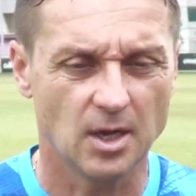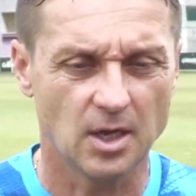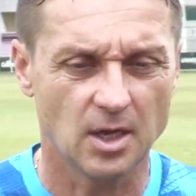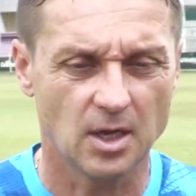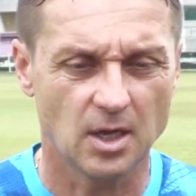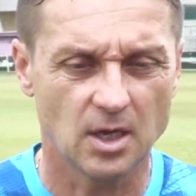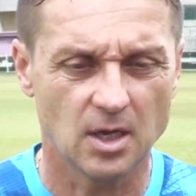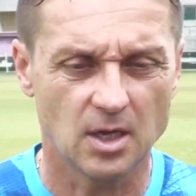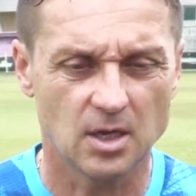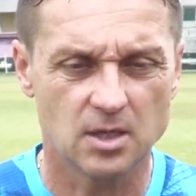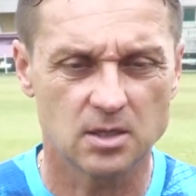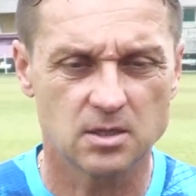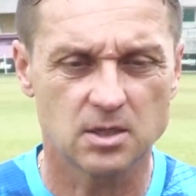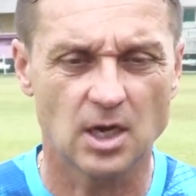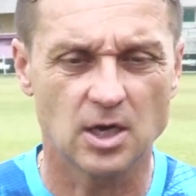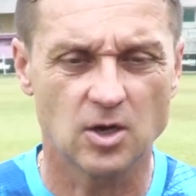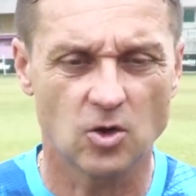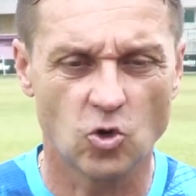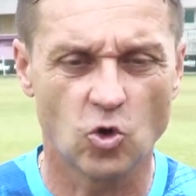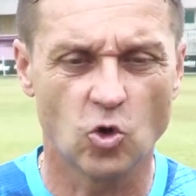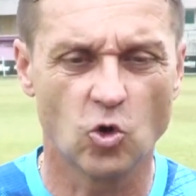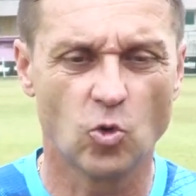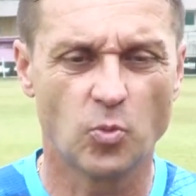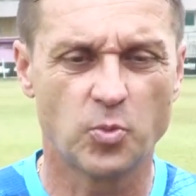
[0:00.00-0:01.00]
and I
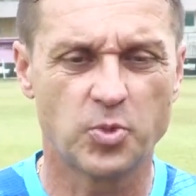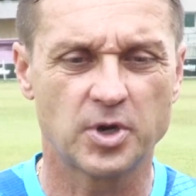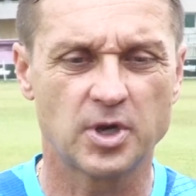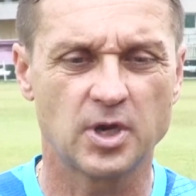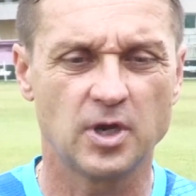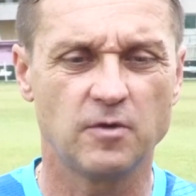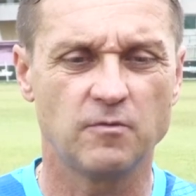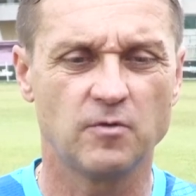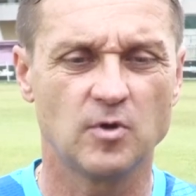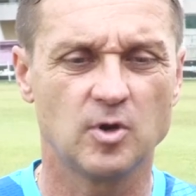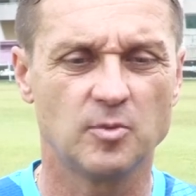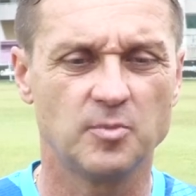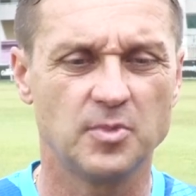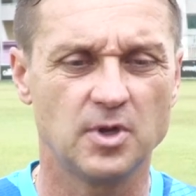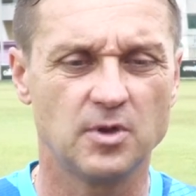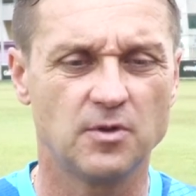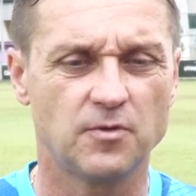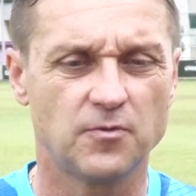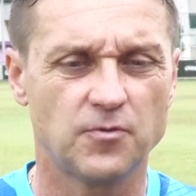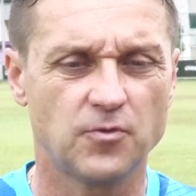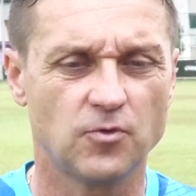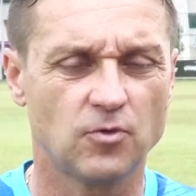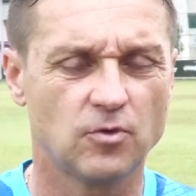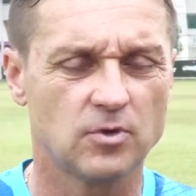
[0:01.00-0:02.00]
hope he will
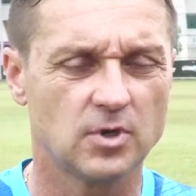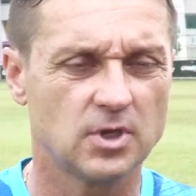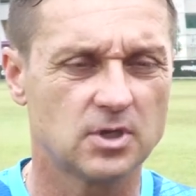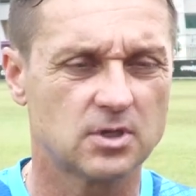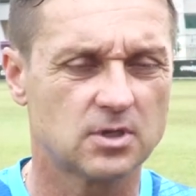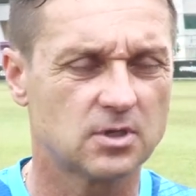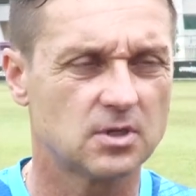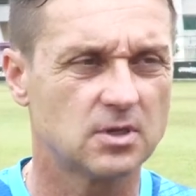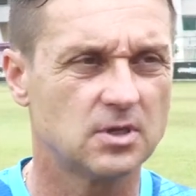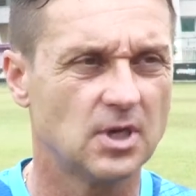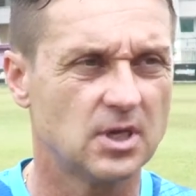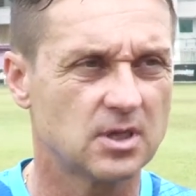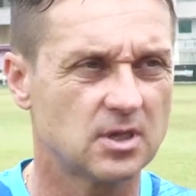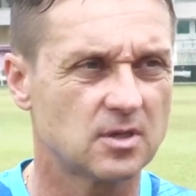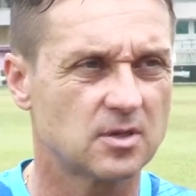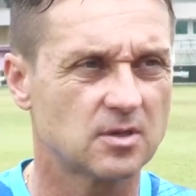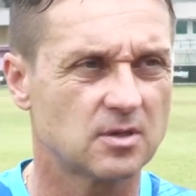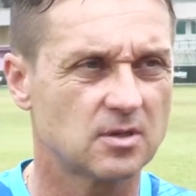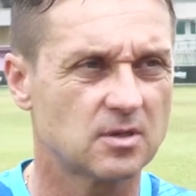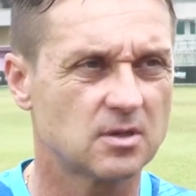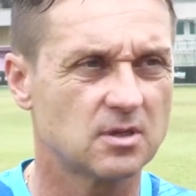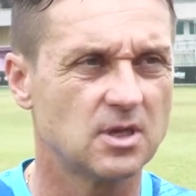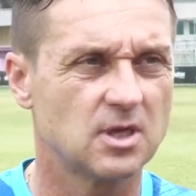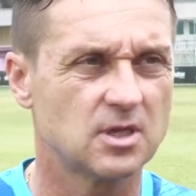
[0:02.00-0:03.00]
be fully
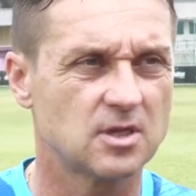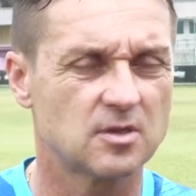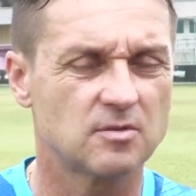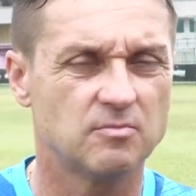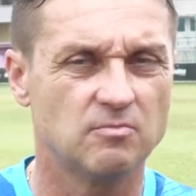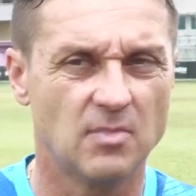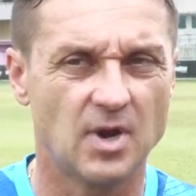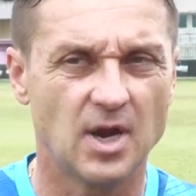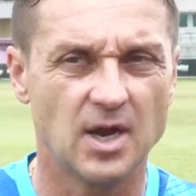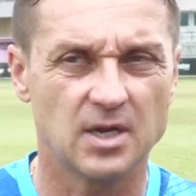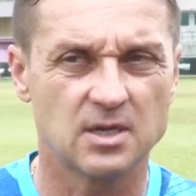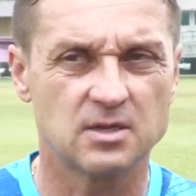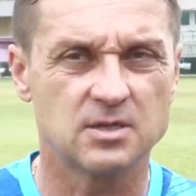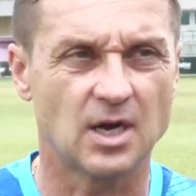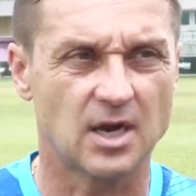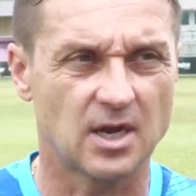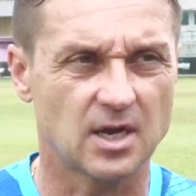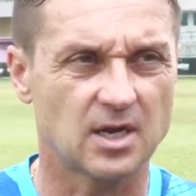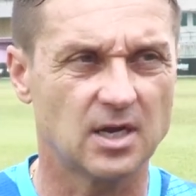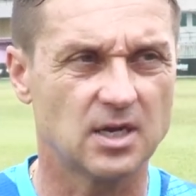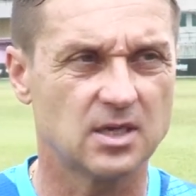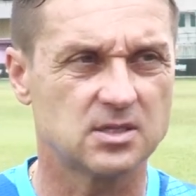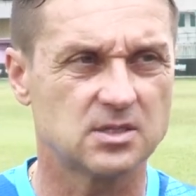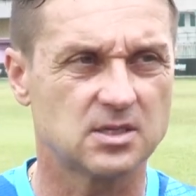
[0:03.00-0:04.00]
that my
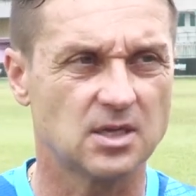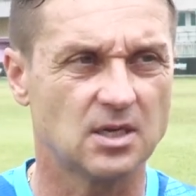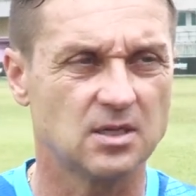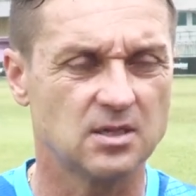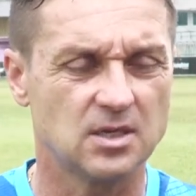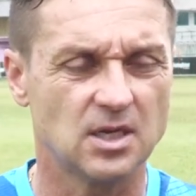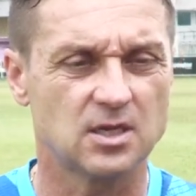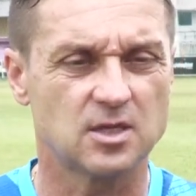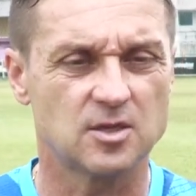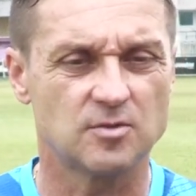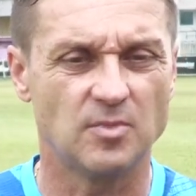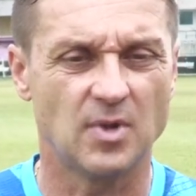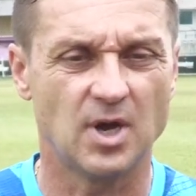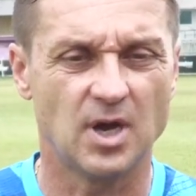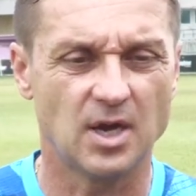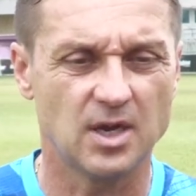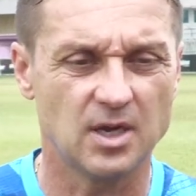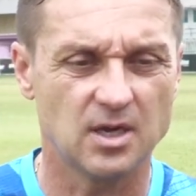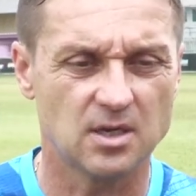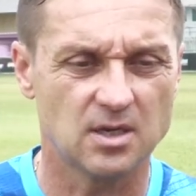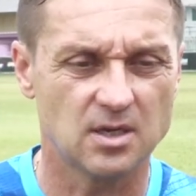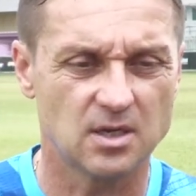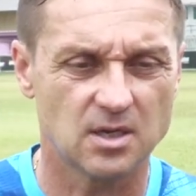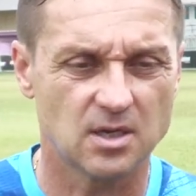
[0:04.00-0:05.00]
targets and that
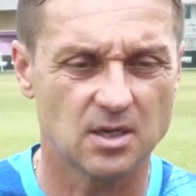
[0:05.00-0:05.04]
my